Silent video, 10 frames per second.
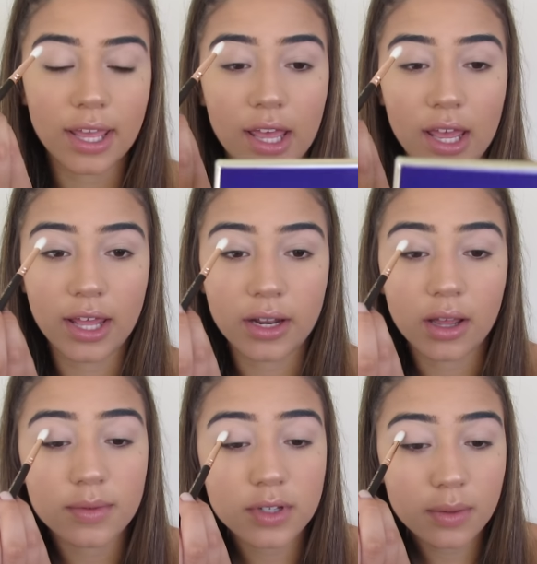and
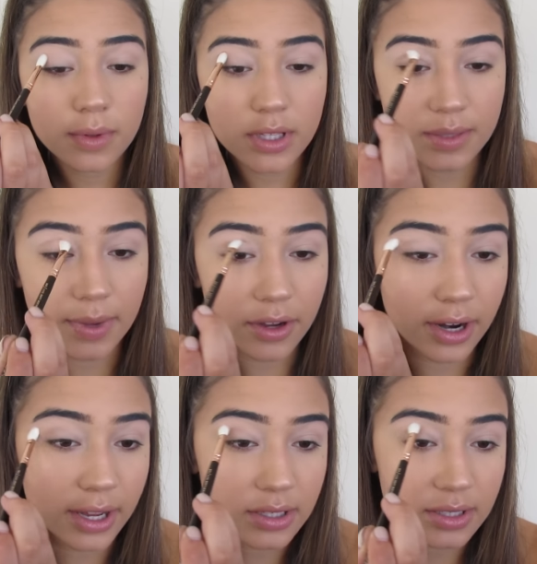I'm just going to put this in my
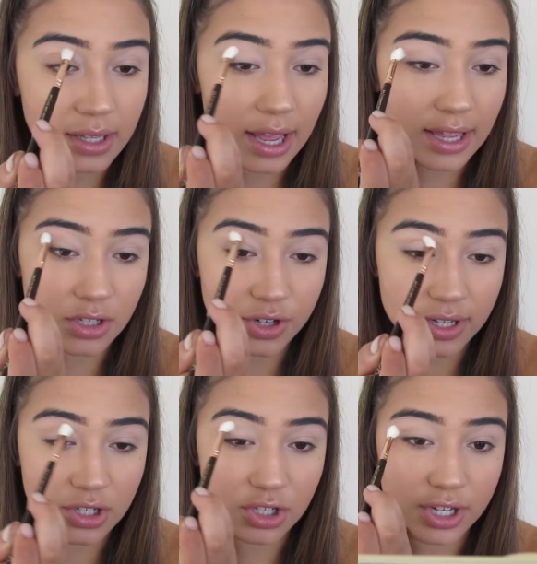crease as a
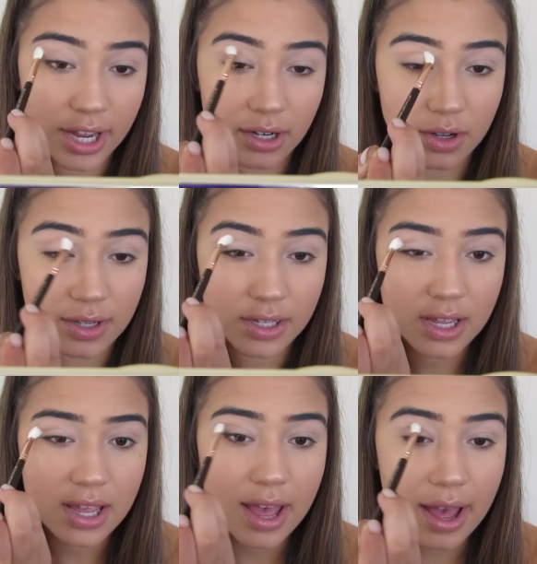transition shade, because
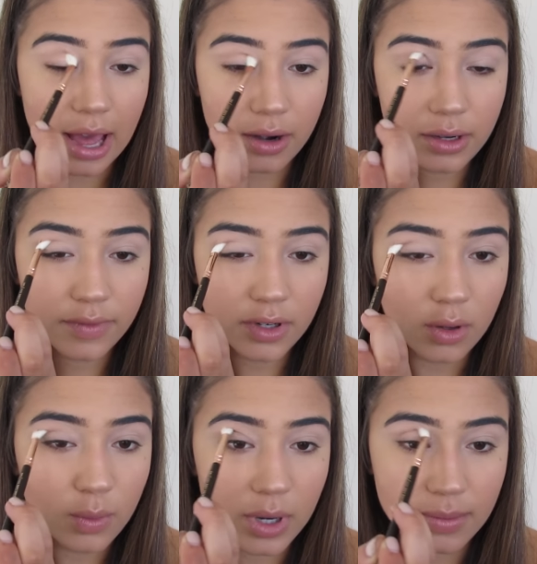I don't even
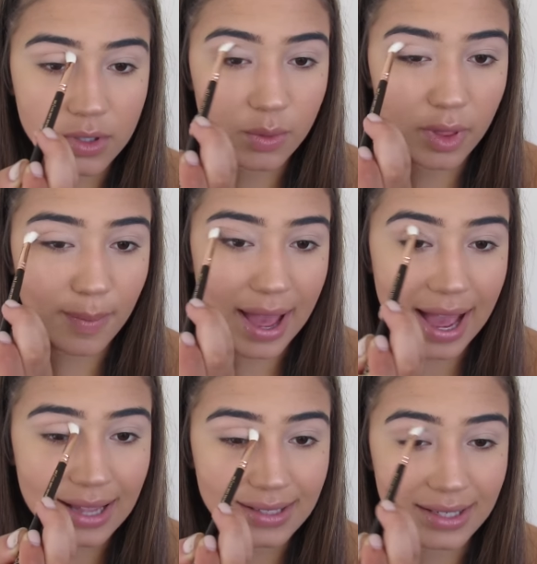know what I'm doing with my
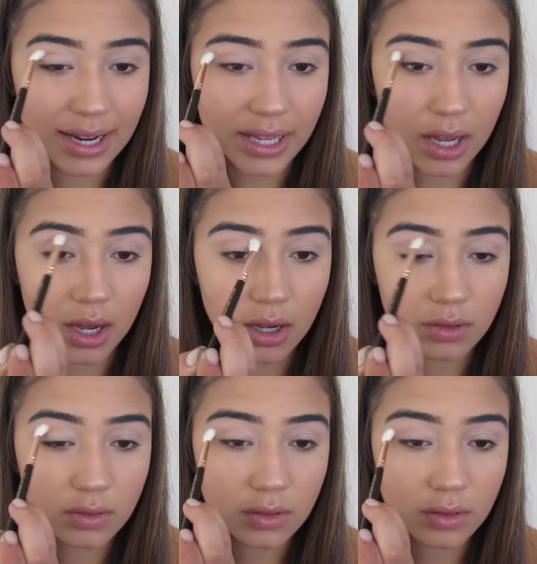eyes today, y'all.